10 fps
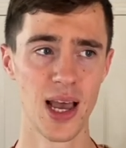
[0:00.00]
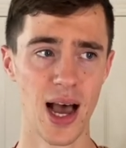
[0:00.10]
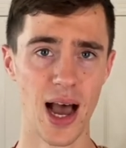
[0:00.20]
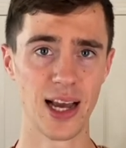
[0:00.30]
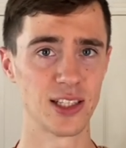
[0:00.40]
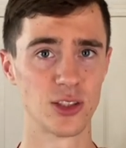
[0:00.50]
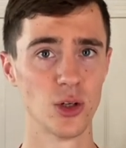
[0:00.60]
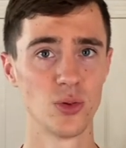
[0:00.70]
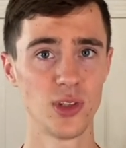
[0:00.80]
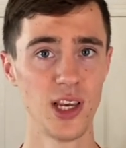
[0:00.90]
I
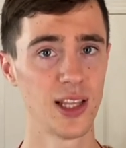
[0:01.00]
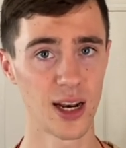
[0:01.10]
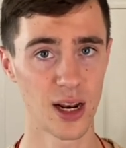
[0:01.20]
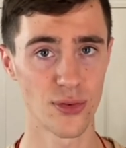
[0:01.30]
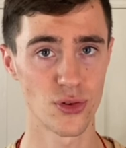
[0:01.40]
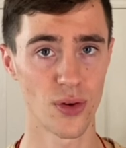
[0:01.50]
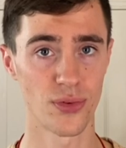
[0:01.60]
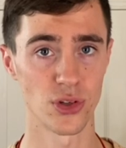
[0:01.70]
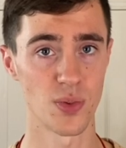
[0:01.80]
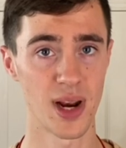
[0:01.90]
don't eat a lot of
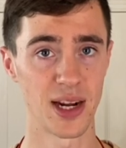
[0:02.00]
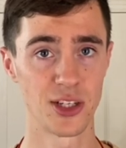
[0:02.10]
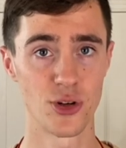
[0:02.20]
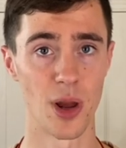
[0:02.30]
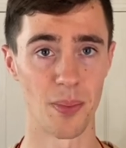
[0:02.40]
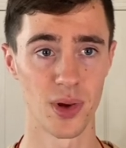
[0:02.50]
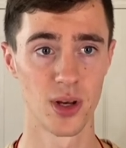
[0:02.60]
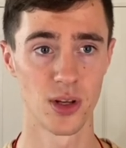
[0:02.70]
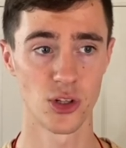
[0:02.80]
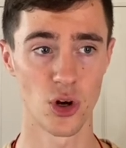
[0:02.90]
truffles when I trip.
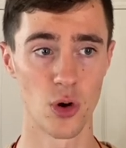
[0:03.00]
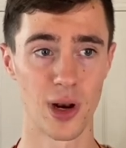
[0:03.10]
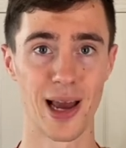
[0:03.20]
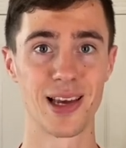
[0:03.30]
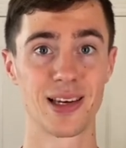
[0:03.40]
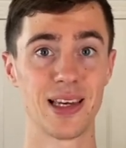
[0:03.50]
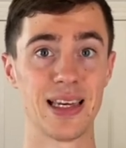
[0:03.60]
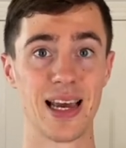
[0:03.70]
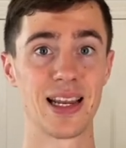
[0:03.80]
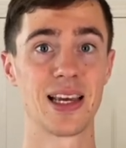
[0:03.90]
So like
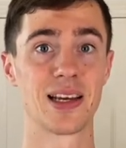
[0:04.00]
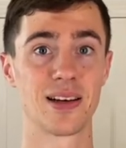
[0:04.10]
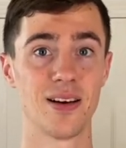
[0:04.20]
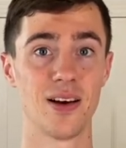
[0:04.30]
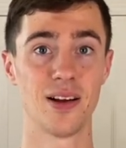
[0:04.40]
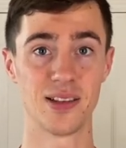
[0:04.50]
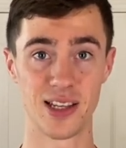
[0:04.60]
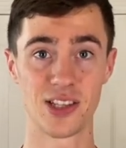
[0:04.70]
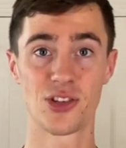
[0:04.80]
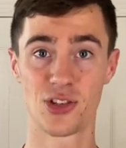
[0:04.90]
getting uh,
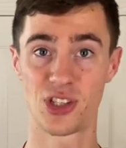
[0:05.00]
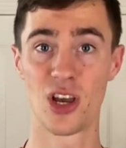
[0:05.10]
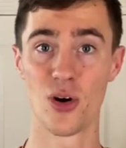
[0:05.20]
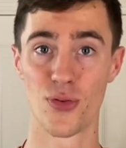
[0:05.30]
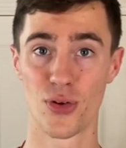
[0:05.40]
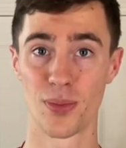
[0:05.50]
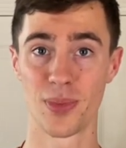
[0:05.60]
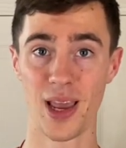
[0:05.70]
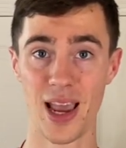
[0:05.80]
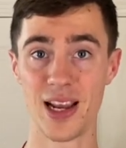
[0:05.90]
this sale
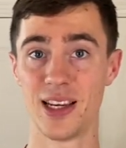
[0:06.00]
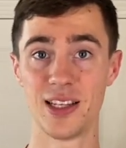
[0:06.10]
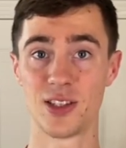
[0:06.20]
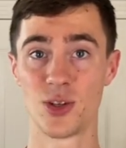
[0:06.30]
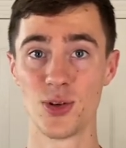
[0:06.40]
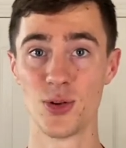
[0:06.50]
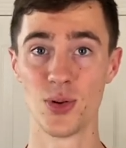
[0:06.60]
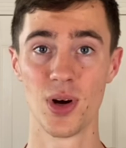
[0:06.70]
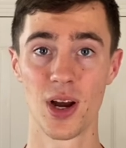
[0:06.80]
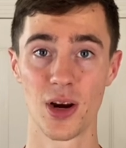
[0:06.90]
from
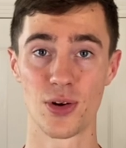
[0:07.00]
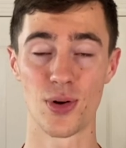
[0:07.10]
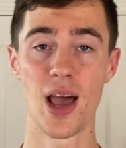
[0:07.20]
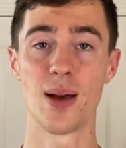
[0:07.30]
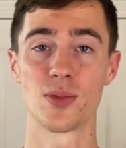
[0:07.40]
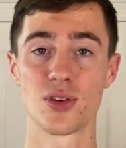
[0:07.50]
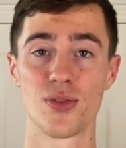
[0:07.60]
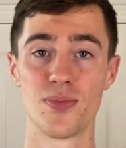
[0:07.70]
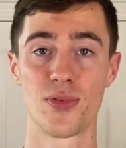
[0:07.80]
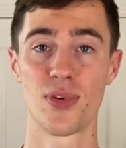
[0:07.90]
eighty-two grams of
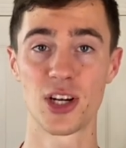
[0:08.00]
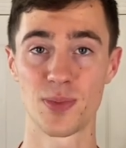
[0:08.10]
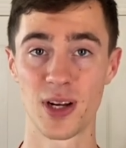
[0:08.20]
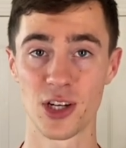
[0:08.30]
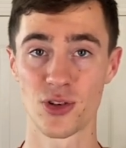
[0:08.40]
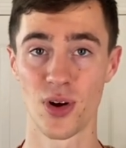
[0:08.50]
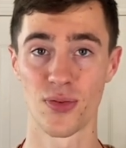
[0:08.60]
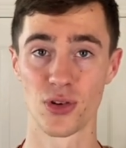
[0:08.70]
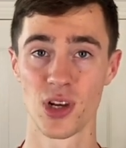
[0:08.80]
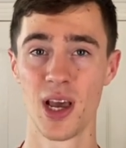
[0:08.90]
fresh magic
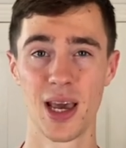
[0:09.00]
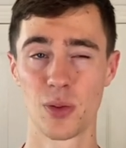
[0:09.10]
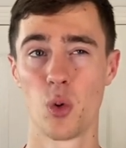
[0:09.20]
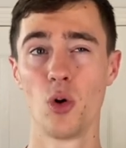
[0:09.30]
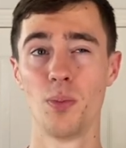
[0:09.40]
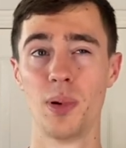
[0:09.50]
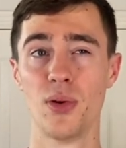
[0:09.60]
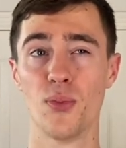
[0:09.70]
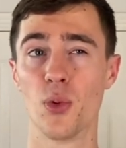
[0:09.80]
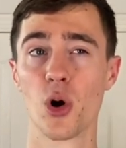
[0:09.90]
truffles, it won't be
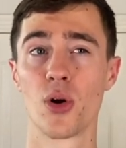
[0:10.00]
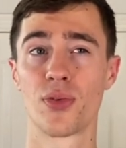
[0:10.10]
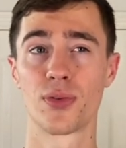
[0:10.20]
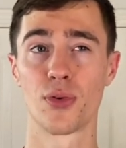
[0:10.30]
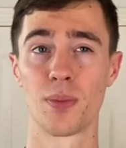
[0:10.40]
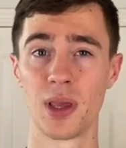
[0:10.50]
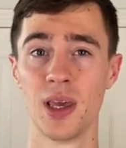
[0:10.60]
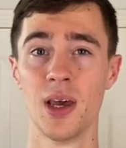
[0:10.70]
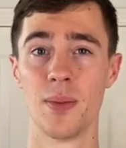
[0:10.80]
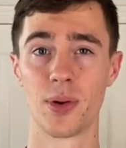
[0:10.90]
worth it for me,
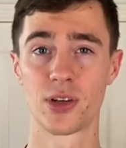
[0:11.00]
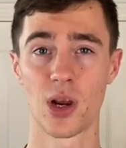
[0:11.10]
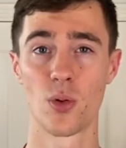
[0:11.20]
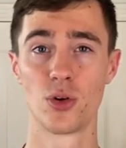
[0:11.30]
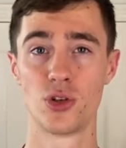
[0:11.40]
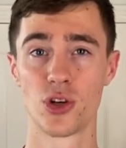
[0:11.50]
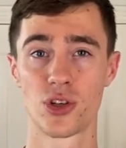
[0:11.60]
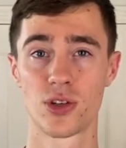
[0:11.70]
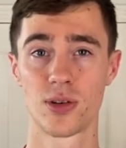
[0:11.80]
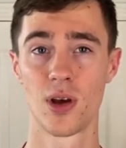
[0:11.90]
because I would just